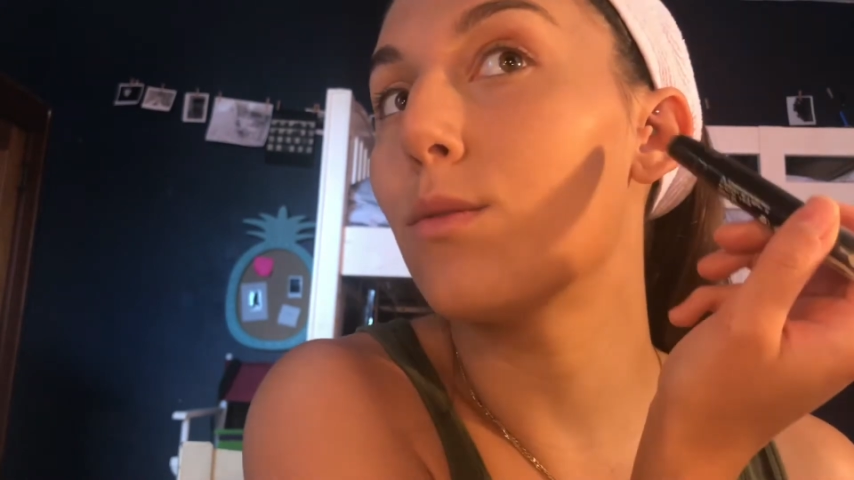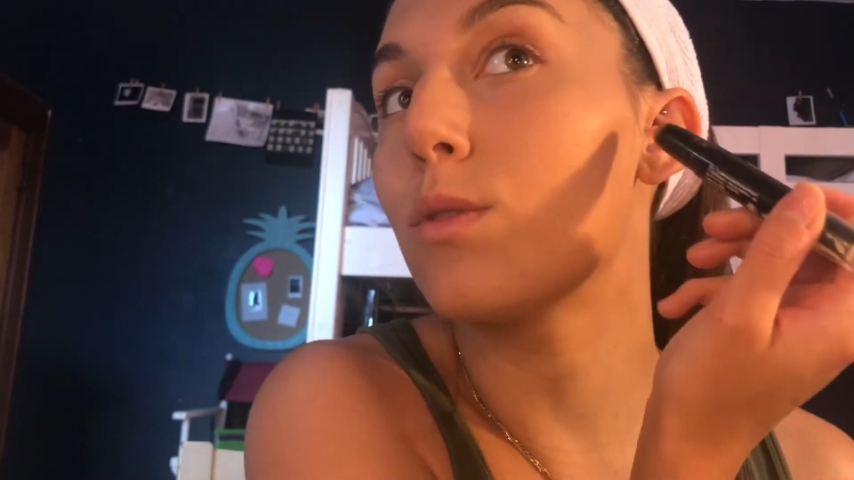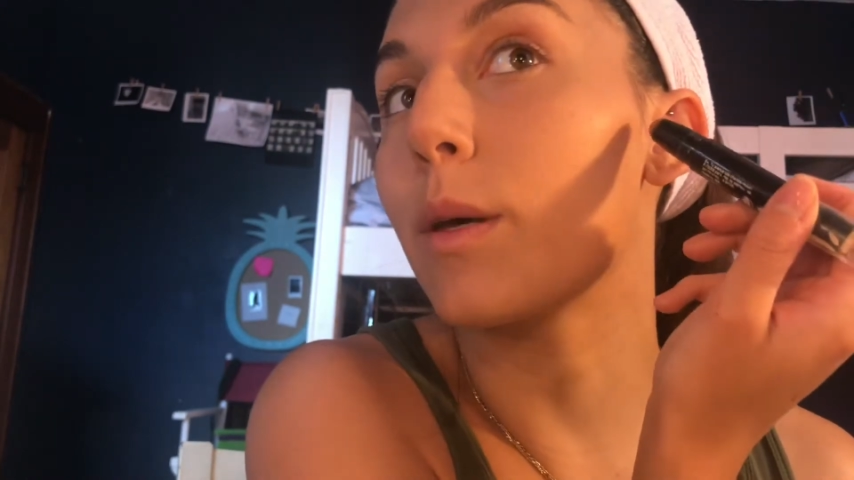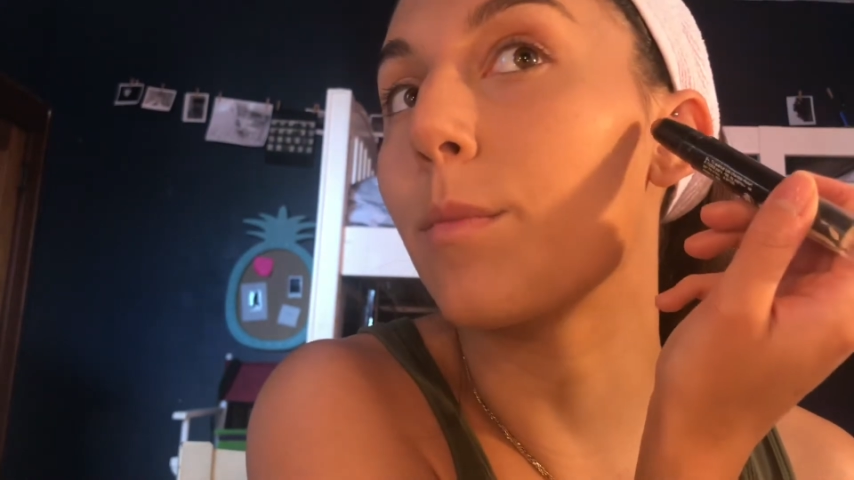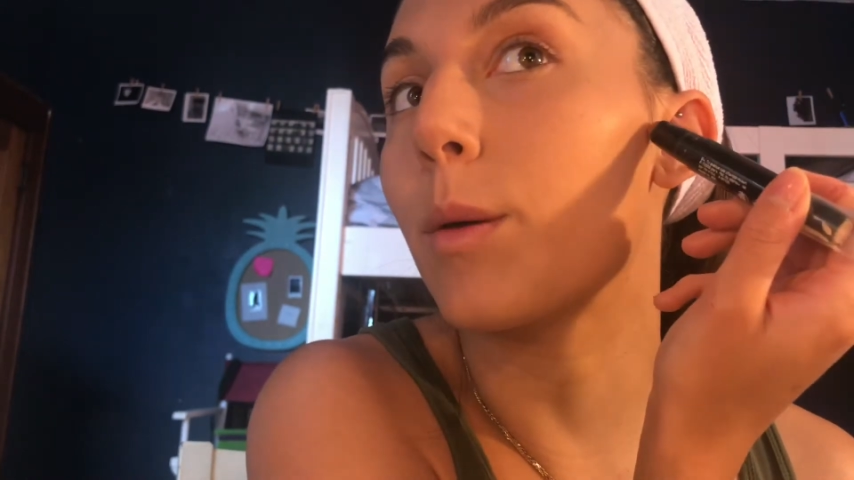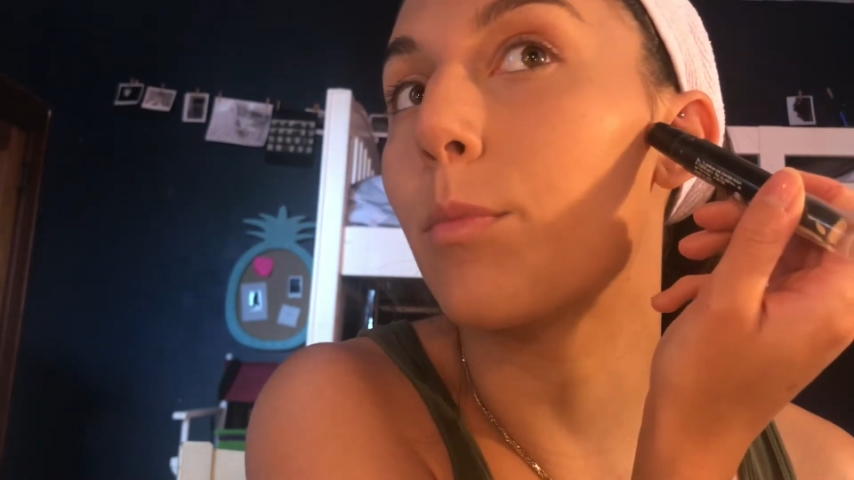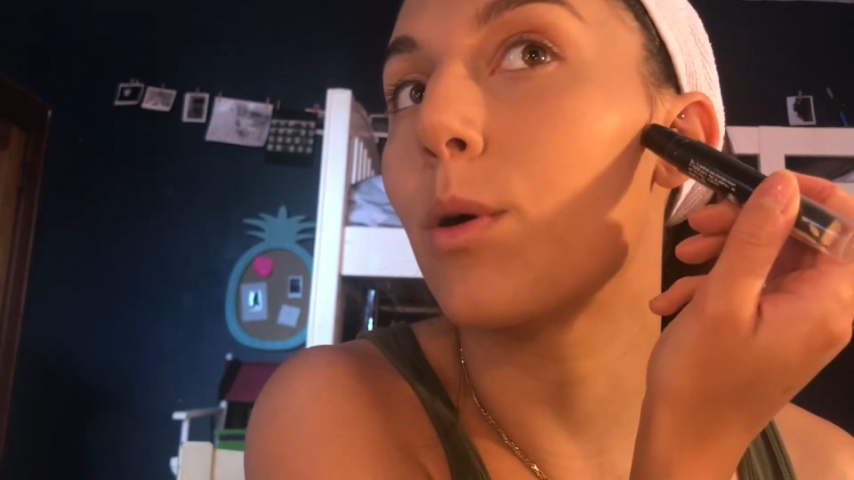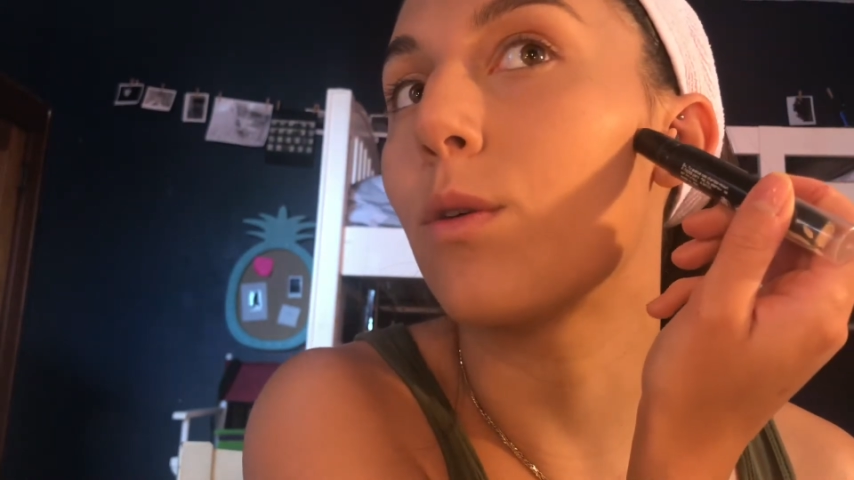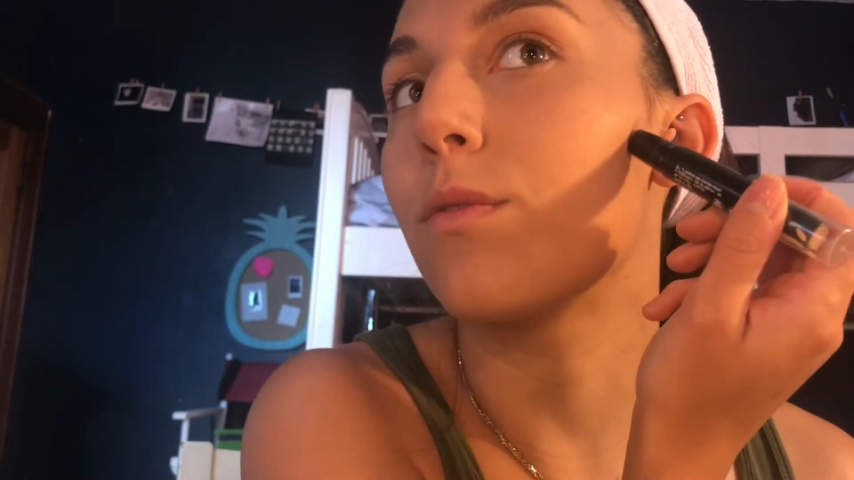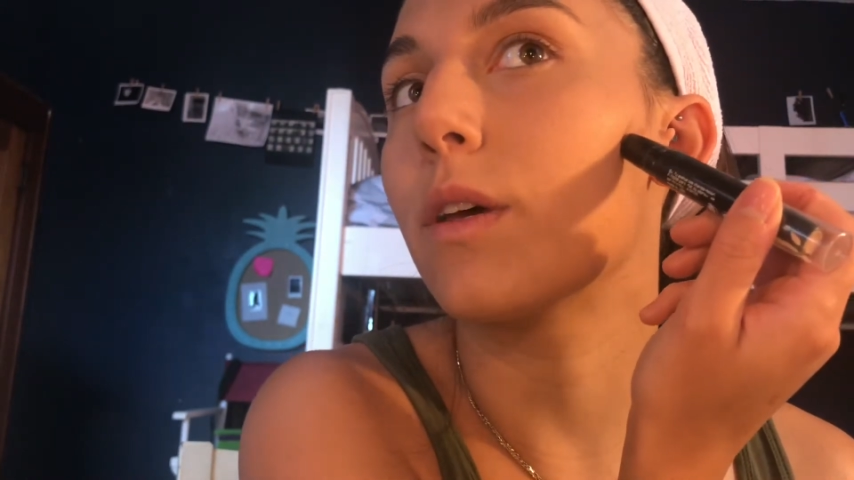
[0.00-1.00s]
It was like my
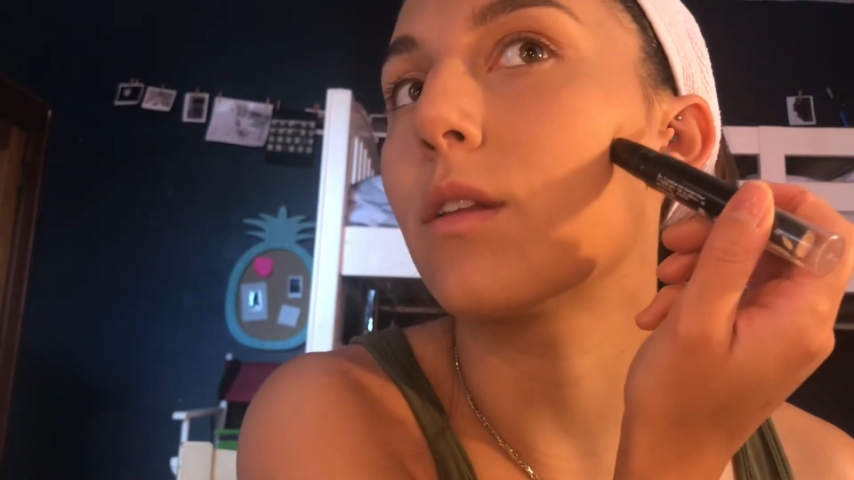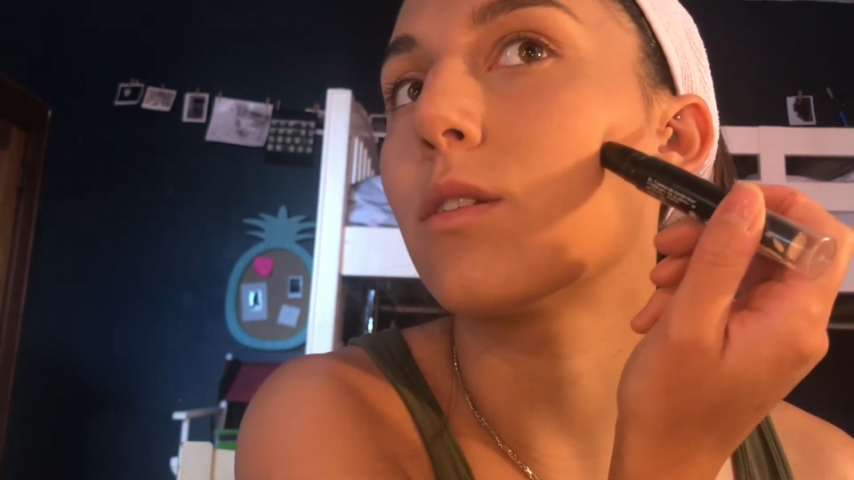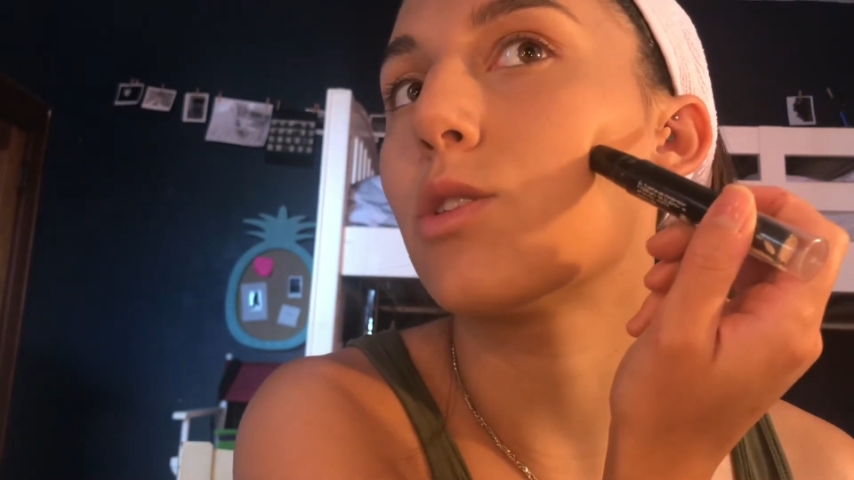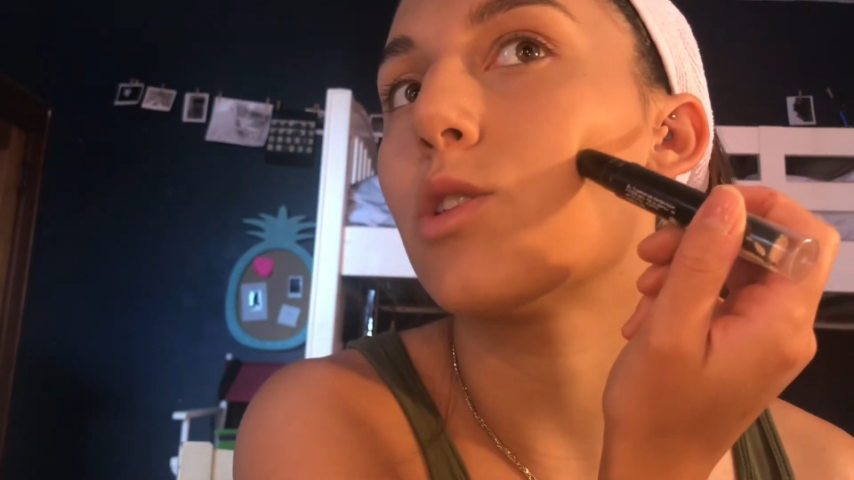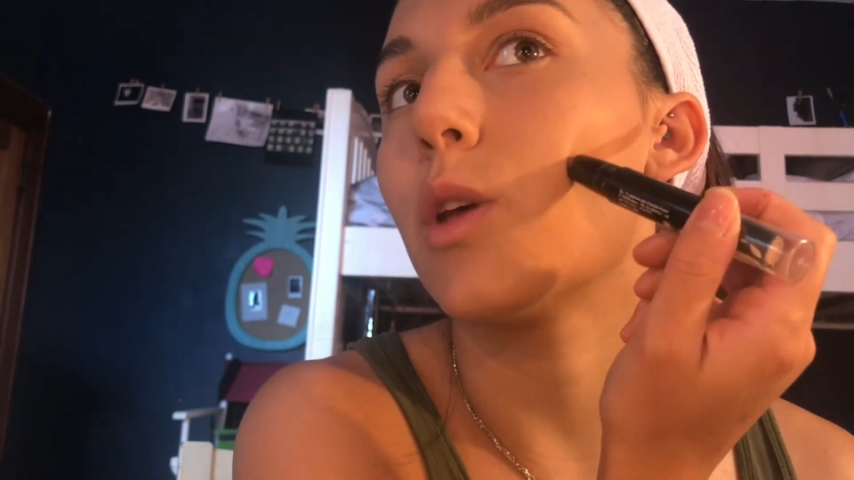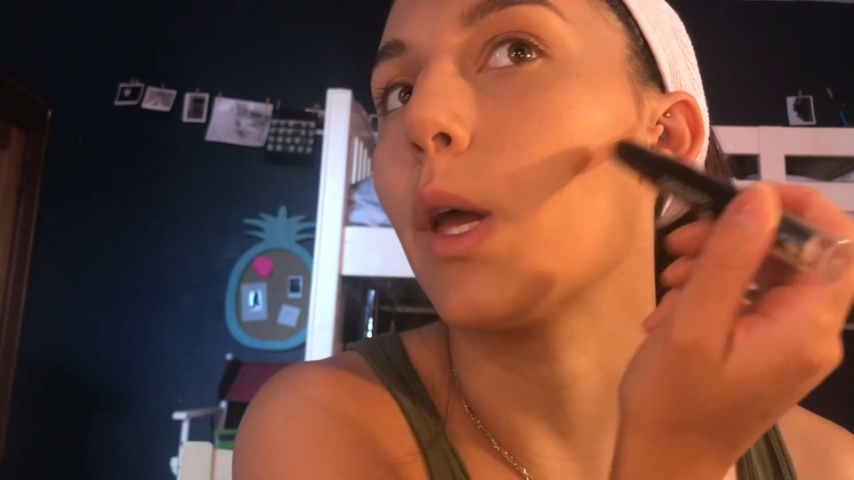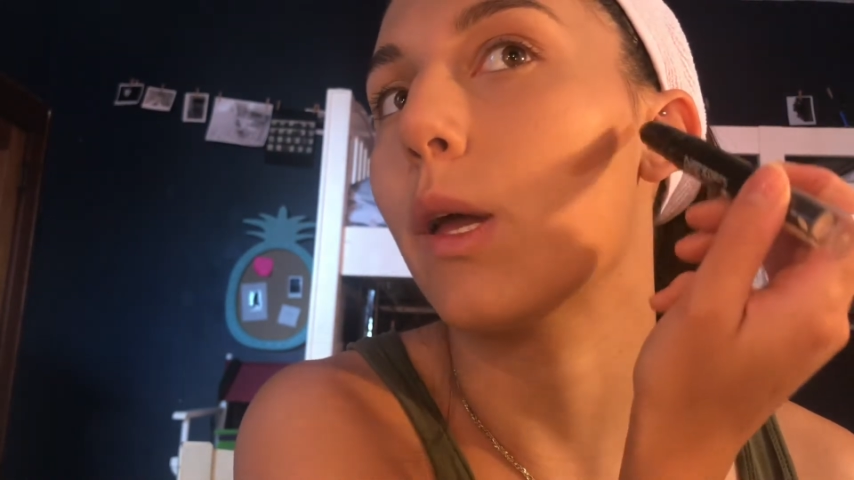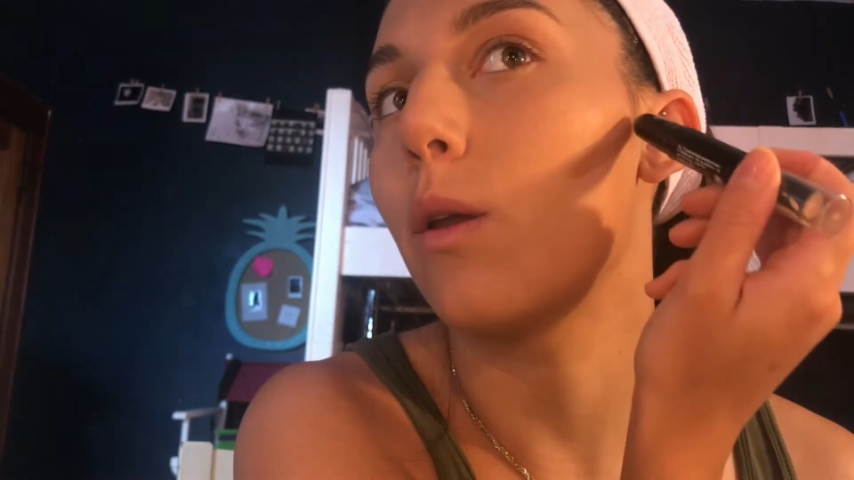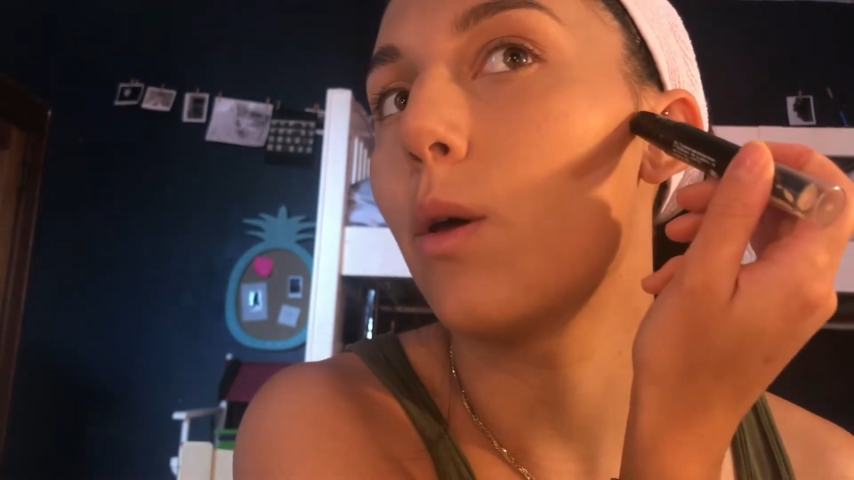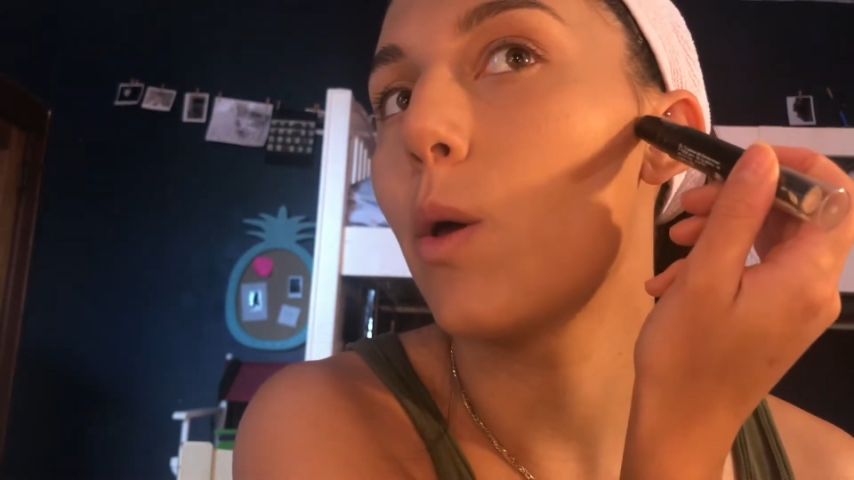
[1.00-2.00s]
perfect shade.